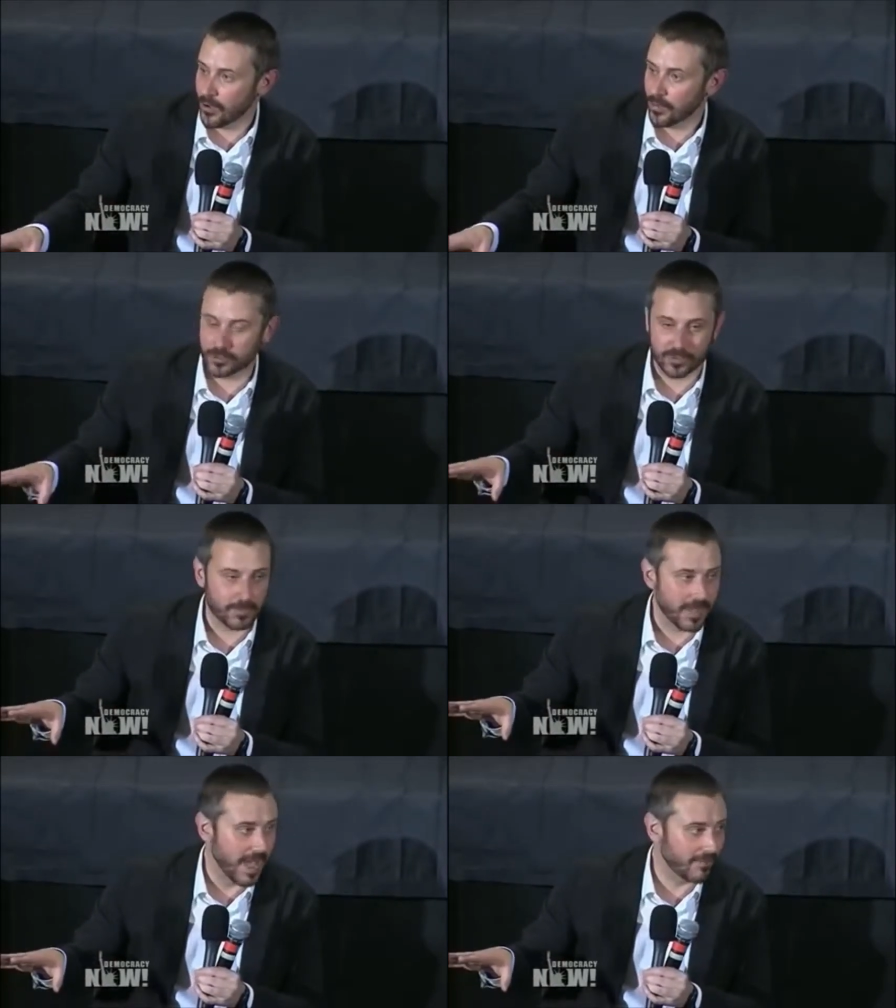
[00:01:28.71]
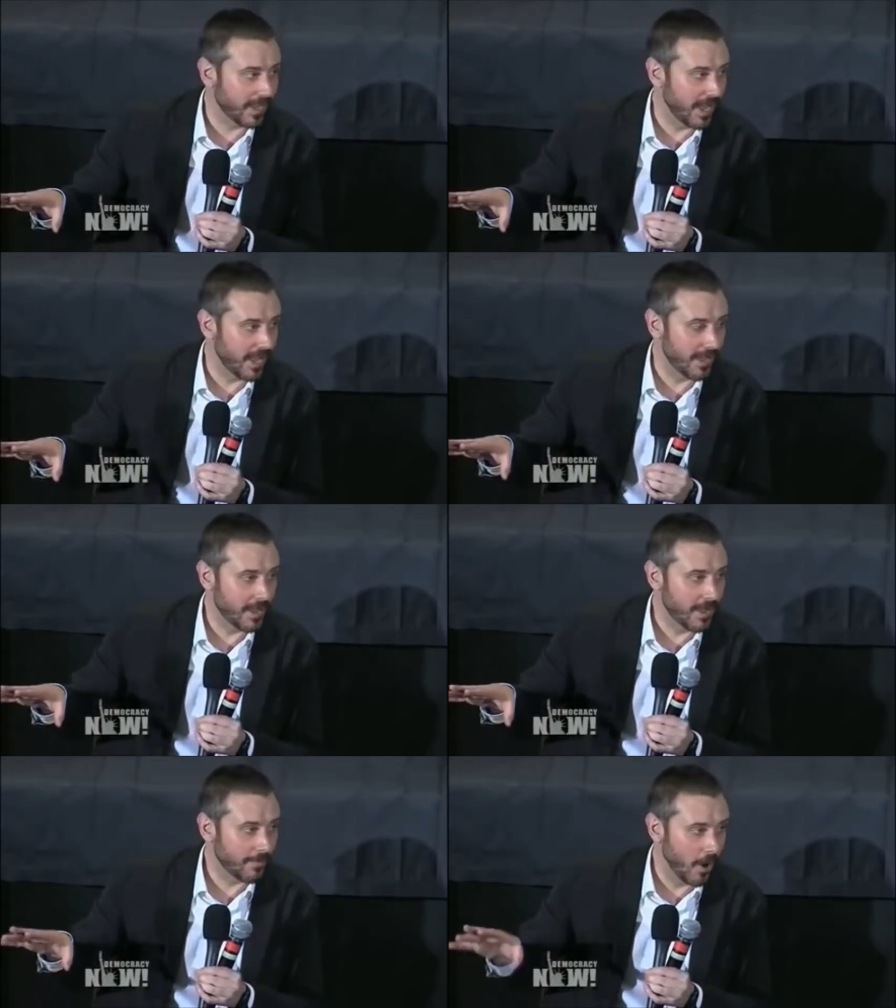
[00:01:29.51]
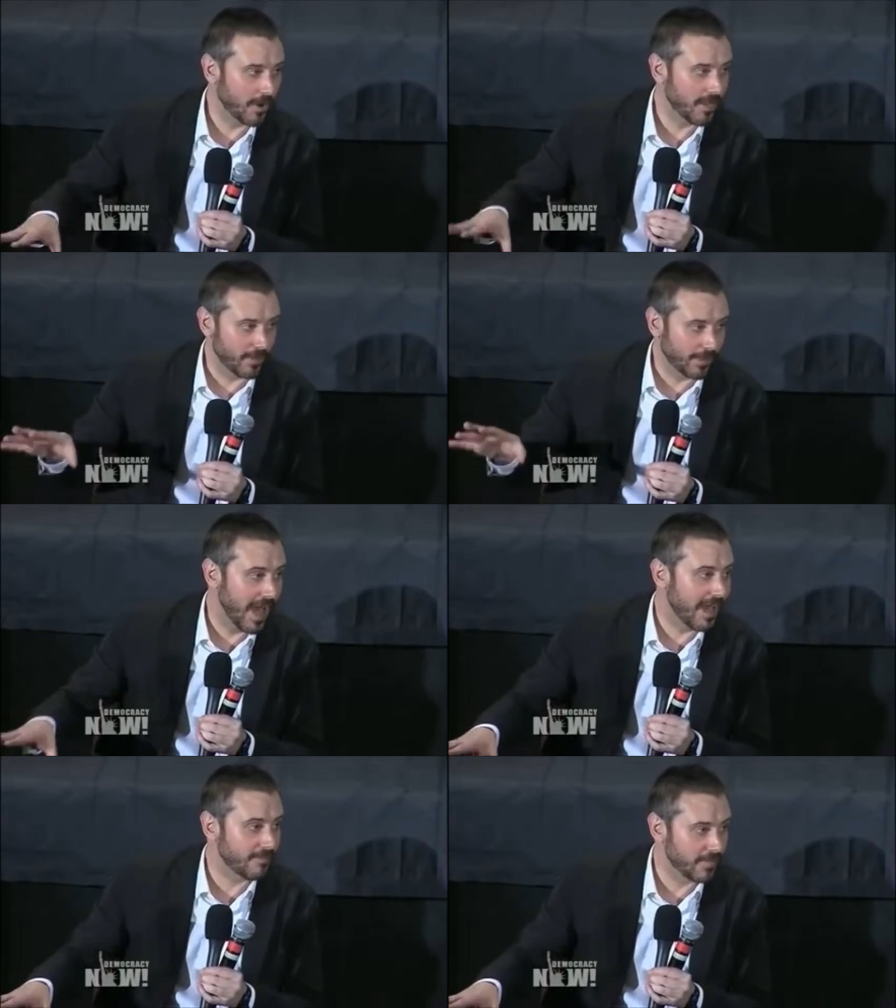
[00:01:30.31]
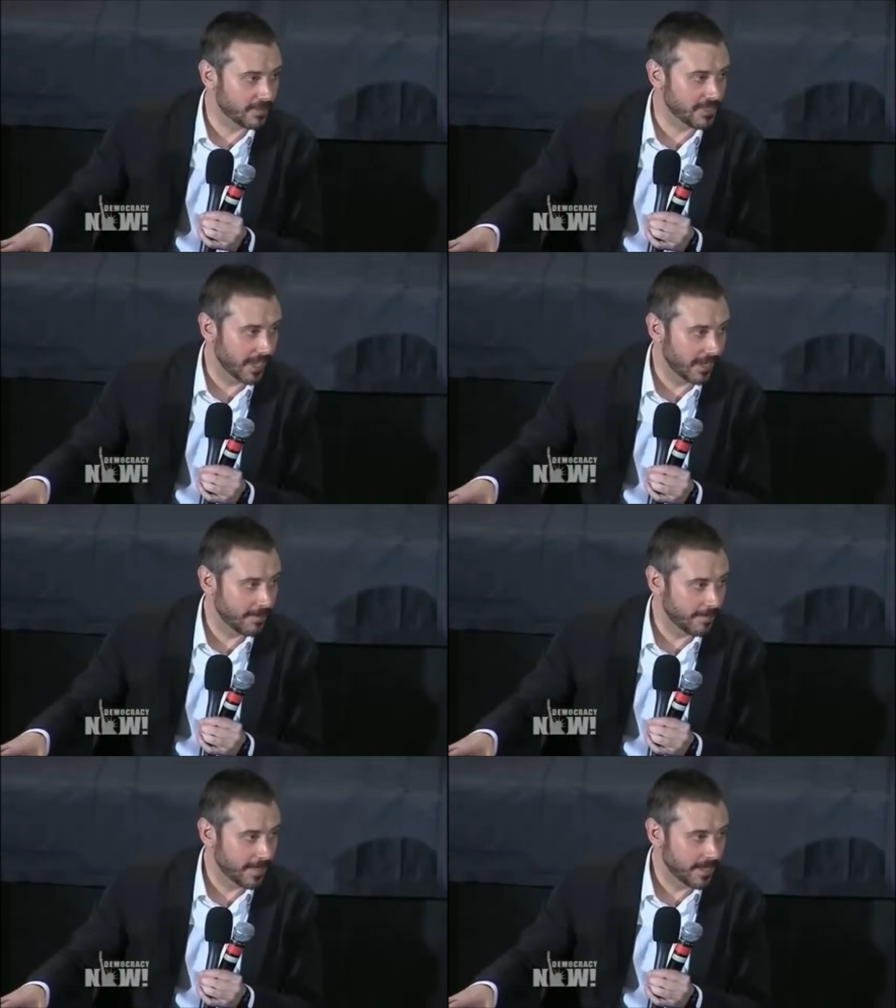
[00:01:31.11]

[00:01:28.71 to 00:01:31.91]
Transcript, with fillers: which was to be having a party with live music